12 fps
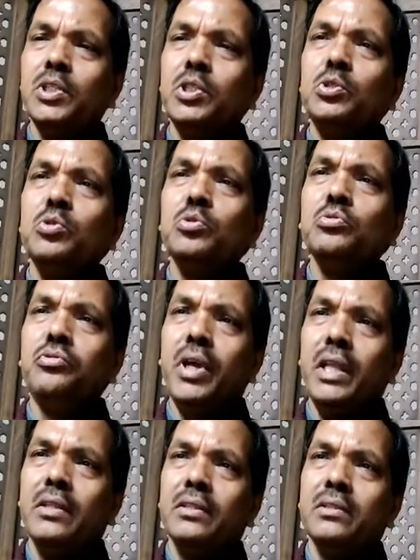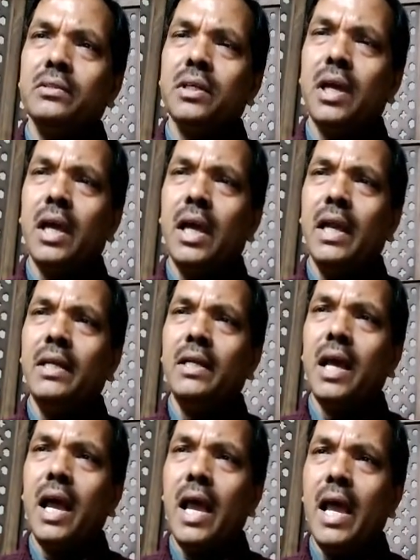true faith and
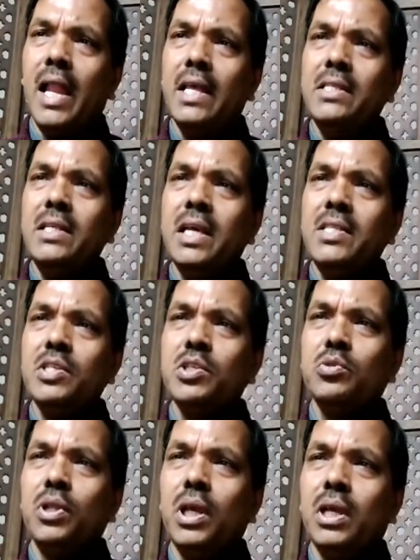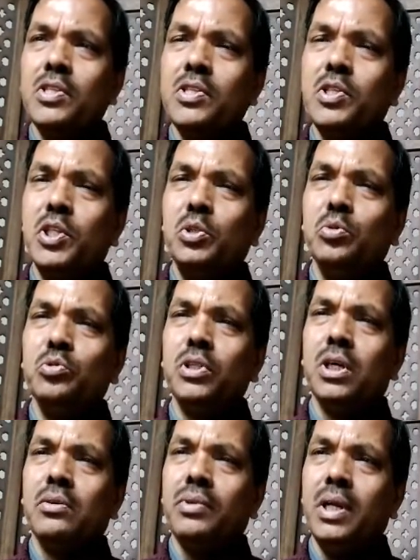allegiance to the
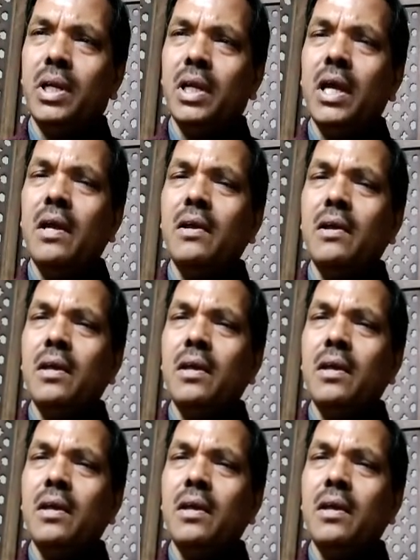Constitution of India